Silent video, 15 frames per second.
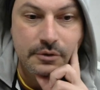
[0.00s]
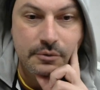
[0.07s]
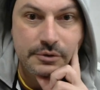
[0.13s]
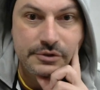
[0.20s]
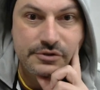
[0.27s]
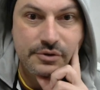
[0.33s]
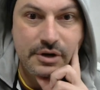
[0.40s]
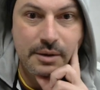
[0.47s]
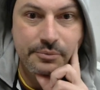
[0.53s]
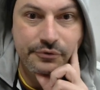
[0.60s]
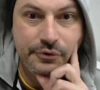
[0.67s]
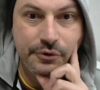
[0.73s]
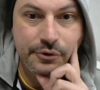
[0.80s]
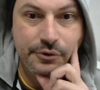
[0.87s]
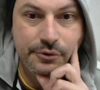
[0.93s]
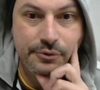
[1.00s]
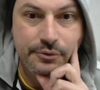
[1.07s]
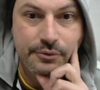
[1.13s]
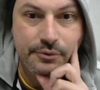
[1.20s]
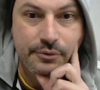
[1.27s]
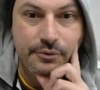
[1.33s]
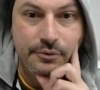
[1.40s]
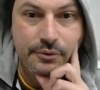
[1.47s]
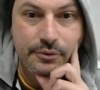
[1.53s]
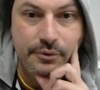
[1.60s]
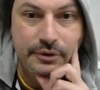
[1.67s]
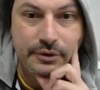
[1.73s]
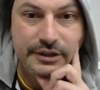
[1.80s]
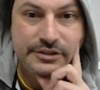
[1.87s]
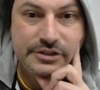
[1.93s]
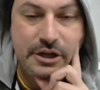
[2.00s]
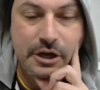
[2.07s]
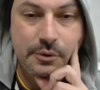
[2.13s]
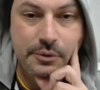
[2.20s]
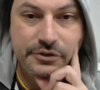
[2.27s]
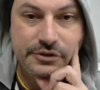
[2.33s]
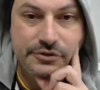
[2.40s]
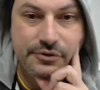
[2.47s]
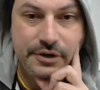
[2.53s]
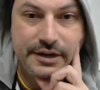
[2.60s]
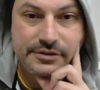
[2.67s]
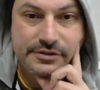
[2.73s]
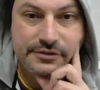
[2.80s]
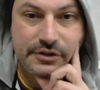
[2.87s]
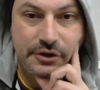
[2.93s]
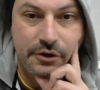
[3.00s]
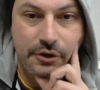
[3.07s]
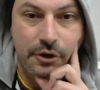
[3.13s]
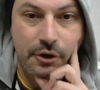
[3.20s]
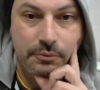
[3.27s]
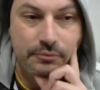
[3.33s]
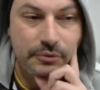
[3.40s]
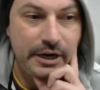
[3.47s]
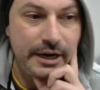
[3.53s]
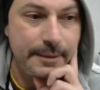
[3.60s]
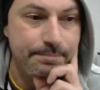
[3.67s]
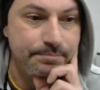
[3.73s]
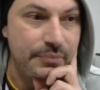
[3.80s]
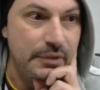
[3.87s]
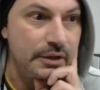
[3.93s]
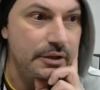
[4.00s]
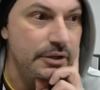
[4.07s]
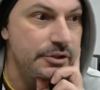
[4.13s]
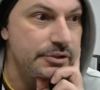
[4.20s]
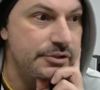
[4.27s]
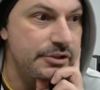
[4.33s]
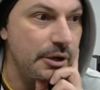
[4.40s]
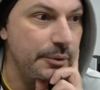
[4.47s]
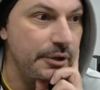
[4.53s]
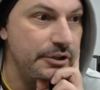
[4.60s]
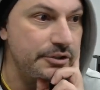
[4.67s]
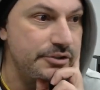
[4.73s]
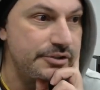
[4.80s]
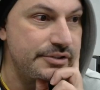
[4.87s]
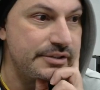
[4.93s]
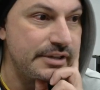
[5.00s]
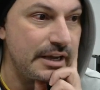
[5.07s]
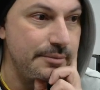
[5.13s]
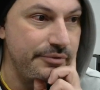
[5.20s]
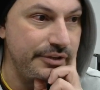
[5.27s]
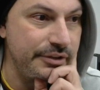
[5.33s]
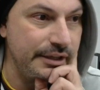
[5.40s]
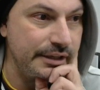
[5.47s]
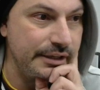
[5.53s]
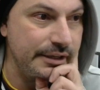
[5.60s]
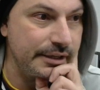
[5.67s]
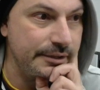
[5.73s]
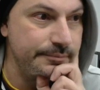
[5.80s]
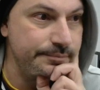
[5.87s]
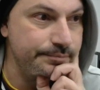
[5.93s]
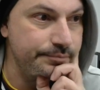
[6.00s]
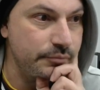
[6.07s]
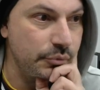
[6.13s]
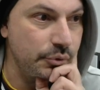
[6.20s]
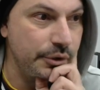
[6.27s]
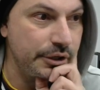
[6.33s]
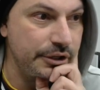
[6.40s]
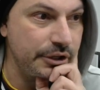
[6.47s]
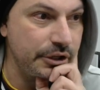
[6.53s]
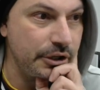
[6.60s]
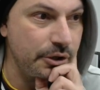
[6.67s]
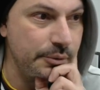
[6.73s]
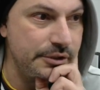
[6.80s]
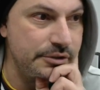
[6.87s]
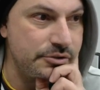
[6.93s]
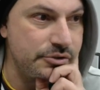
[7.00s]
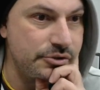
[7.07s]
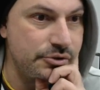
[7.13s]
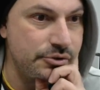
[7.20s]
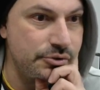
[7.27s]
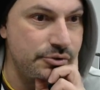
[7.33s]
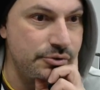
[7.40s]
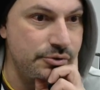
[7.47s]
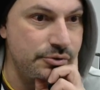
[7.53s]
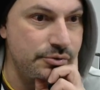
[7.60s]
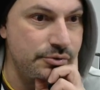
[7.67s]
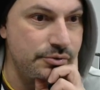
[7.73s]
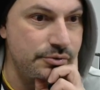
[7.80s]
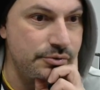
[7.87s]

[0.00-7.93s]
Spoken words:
we scrub through. Let's go with the dress of the girl, right? So we're going to do the same thing here. We're going to go into,